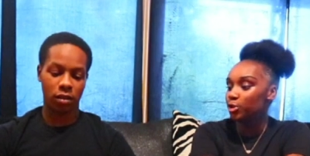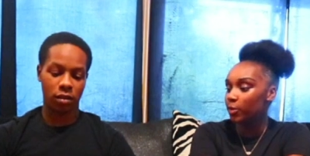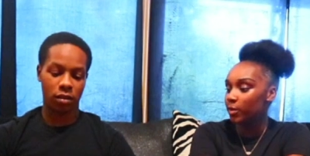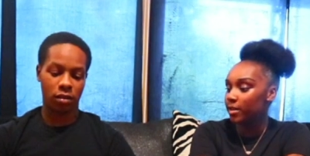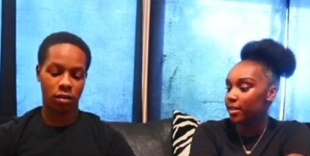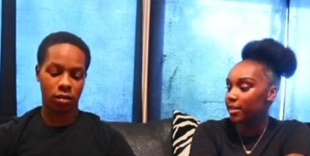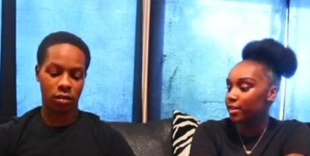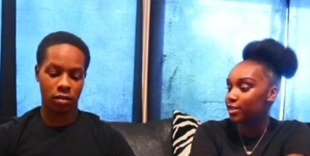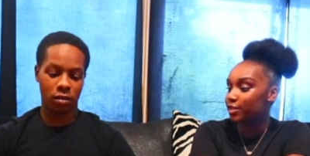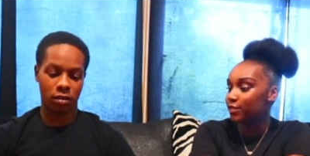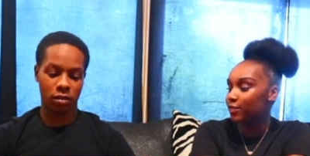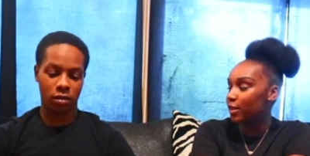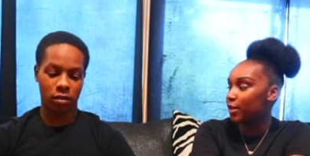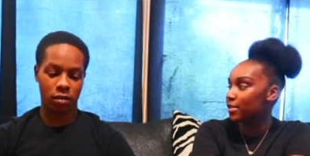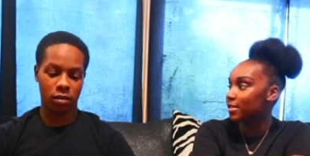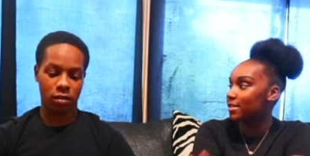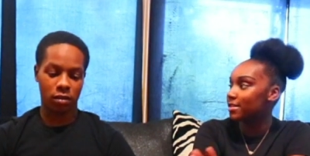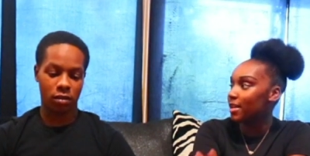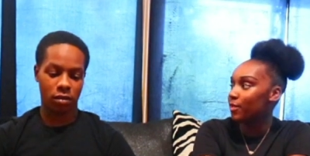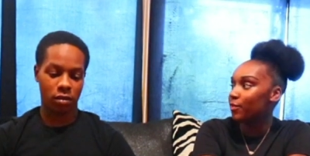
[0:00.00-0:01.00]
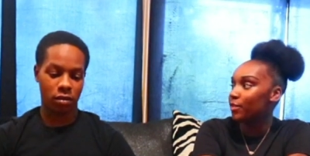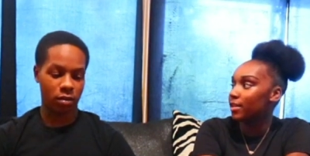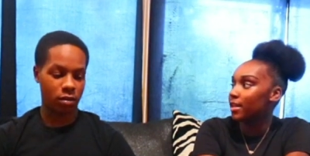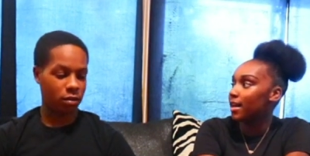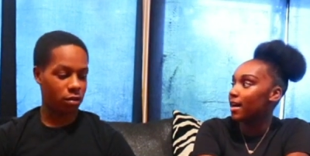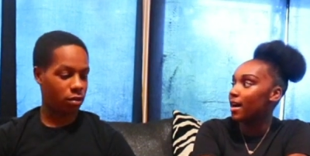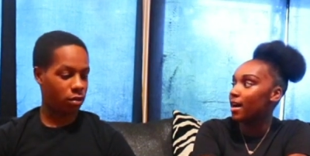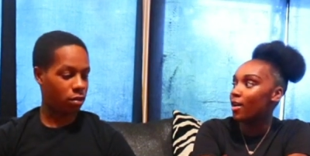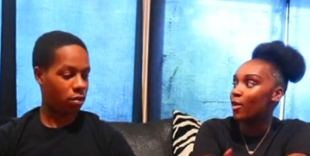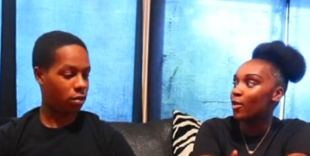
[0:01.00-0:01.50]
Speaker 1: showing theirs first? Cause I feel
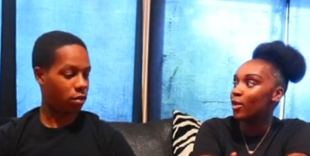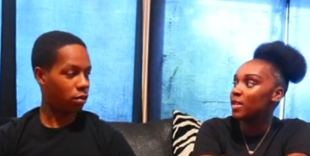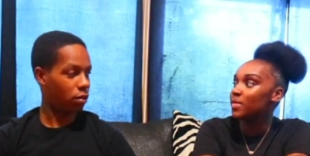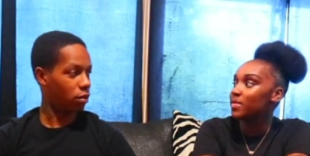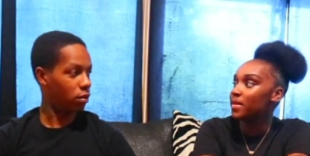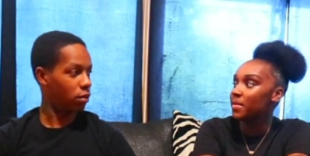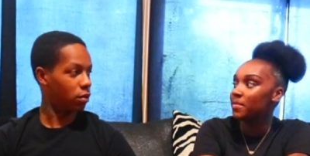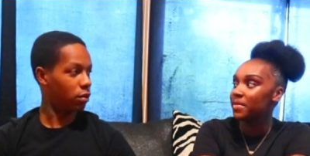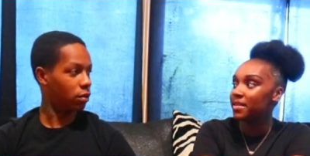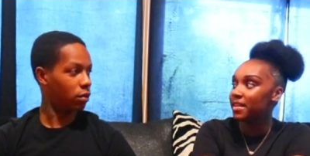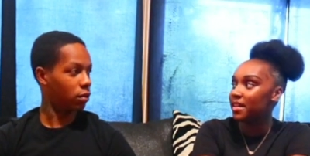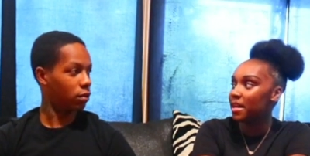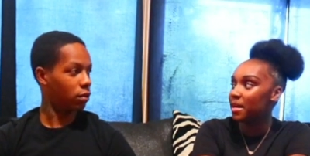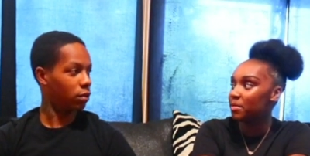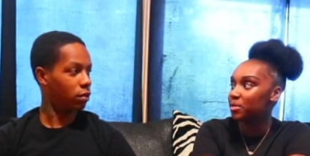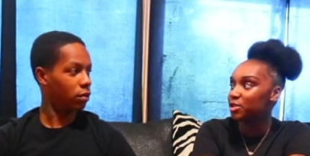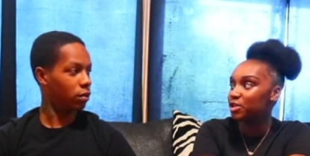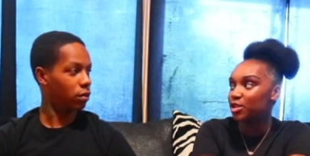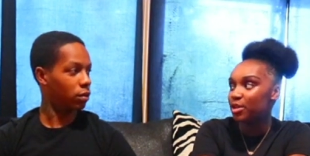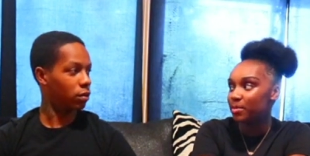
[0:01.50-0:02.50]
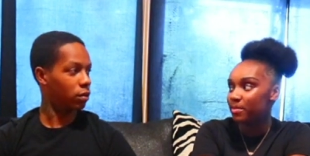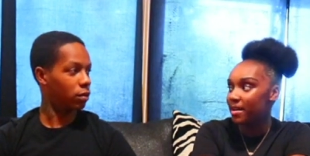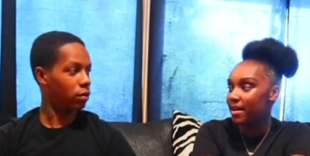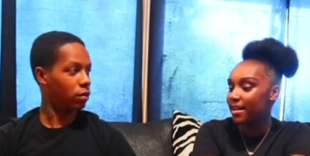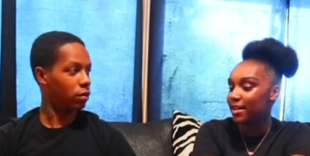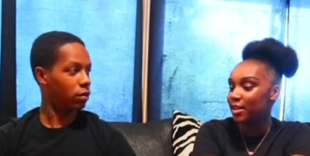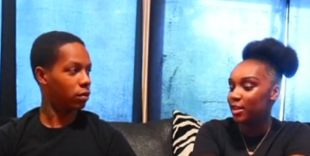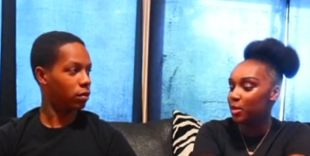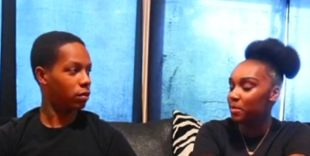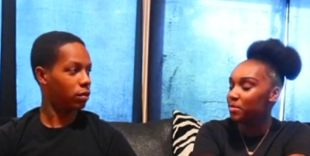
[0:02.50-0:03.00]
like I always be up in the camera showing
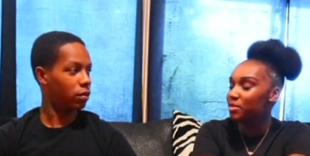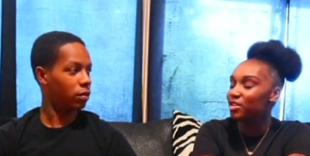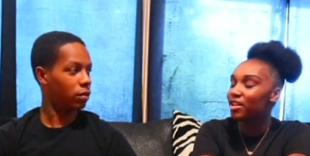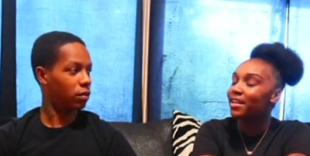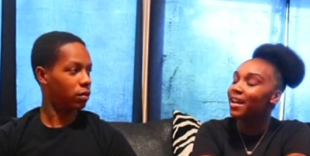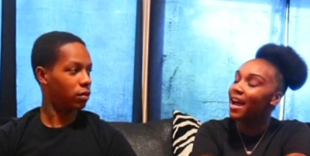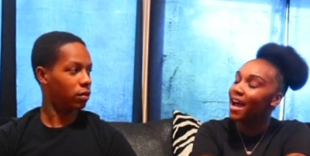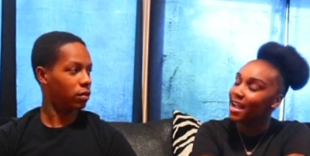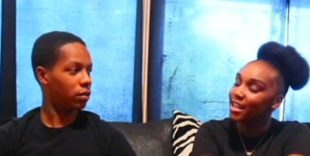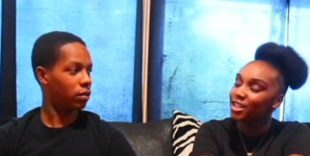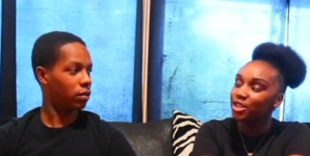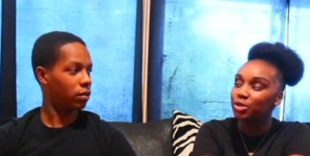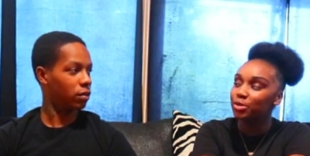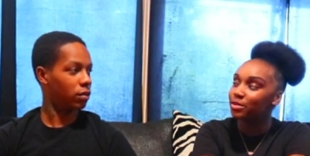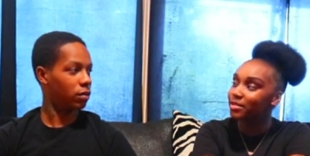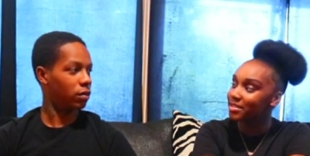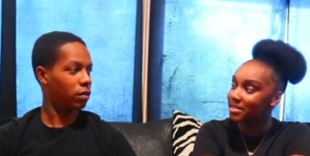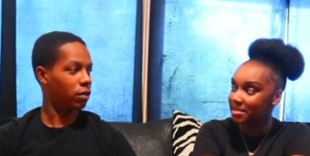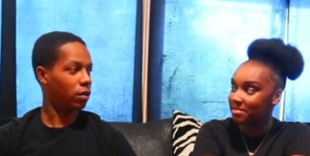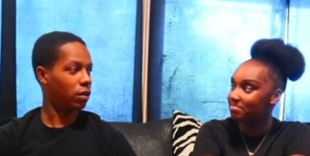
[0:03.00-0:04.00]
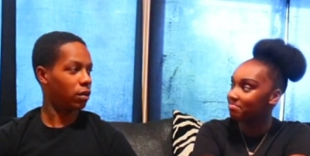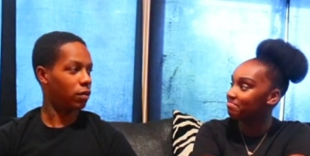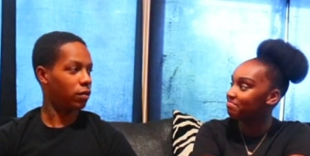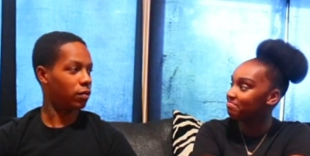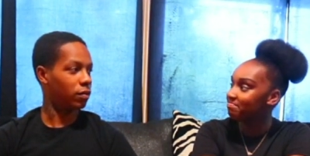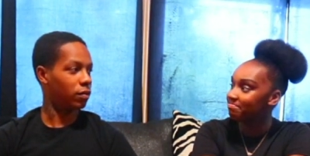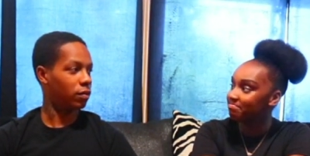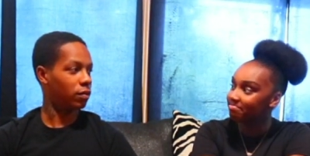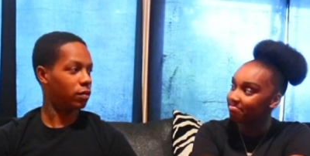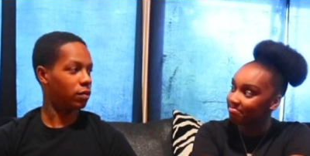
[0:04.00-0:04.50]
mine, and you be trying to hide yours. No,
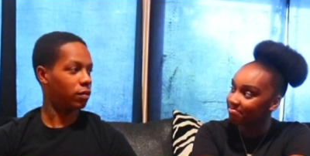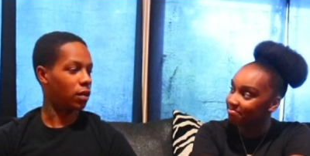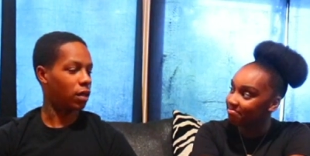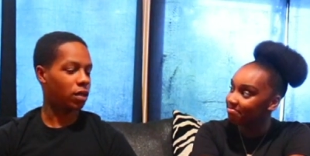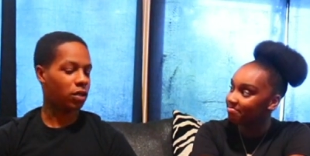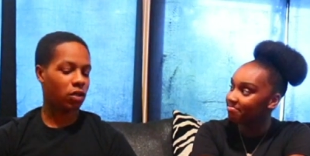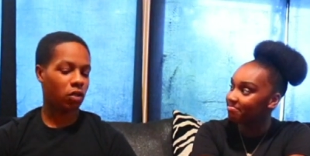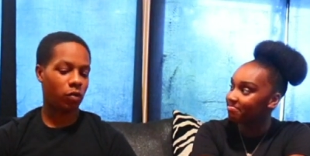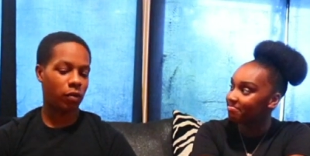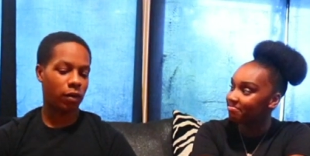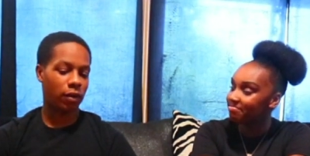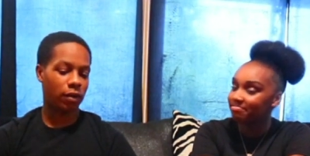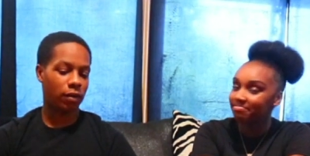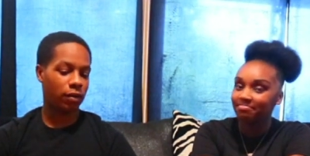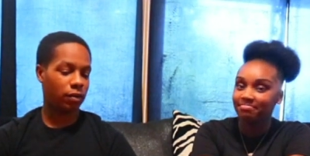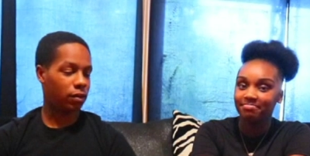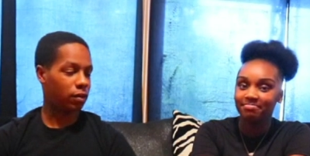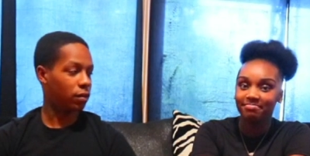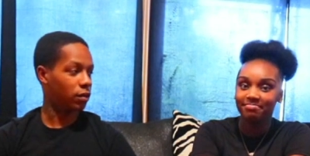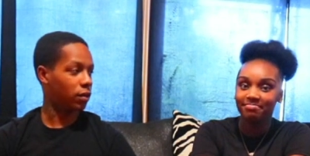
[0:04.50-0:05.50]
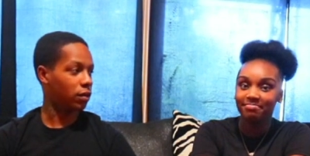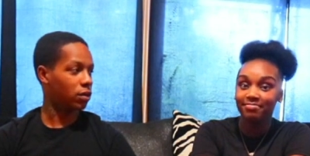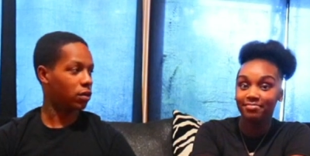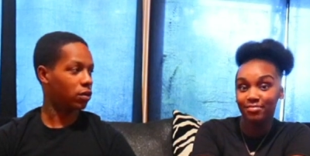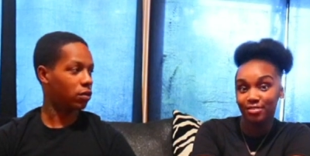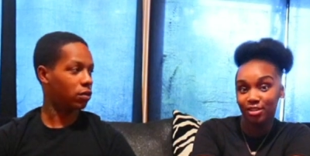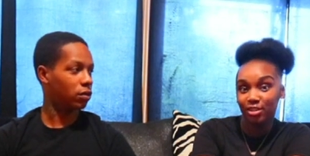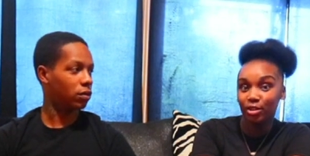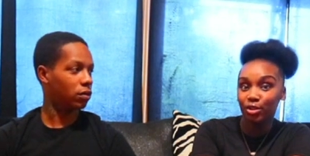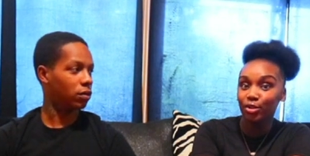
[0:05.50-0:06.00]
Speaker 2: I show mine. That's
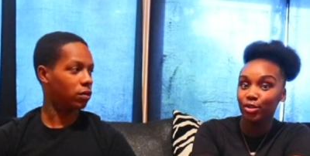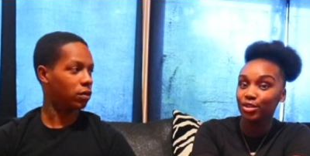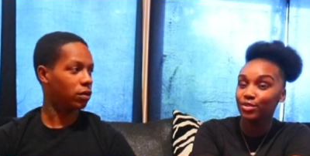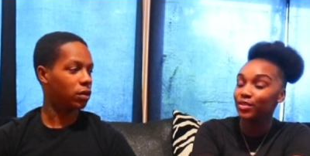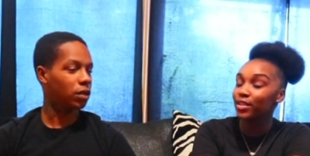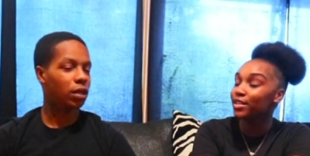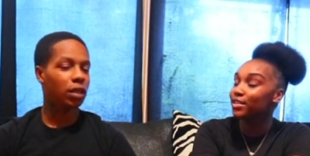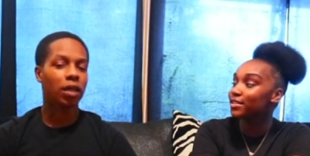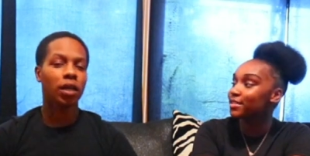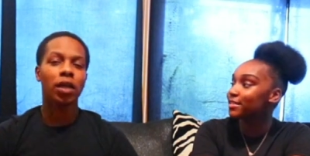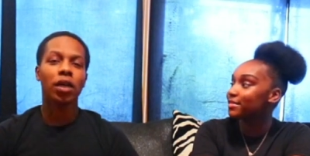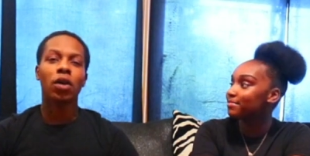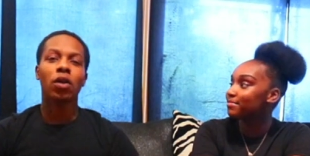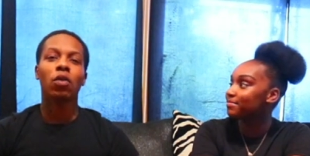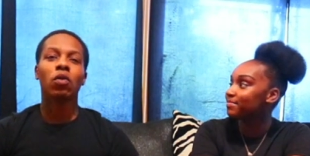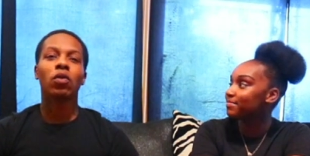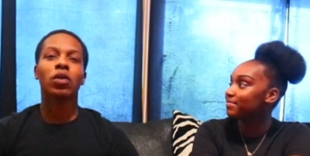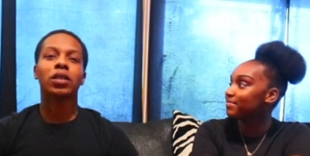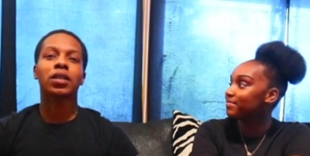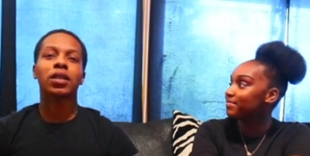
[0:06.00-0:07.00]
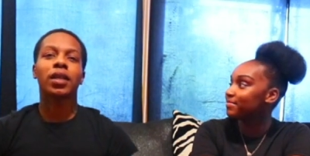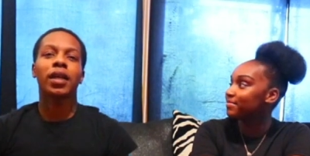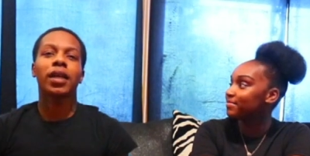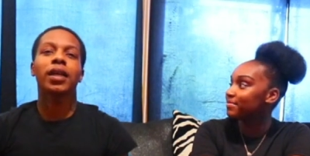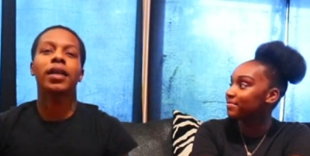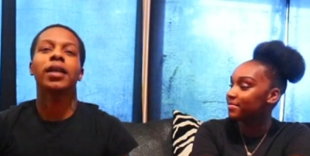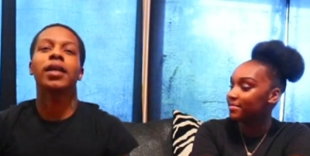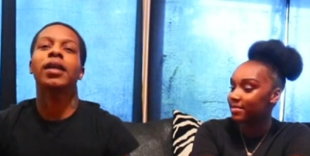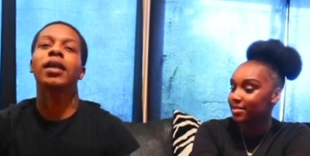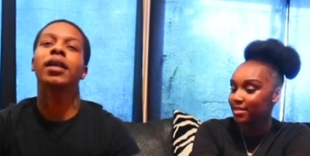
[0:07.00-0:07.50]
cool. Show yours first. Well,
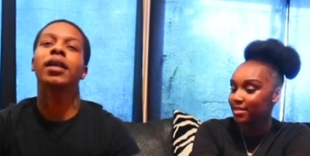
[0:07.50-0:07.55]
today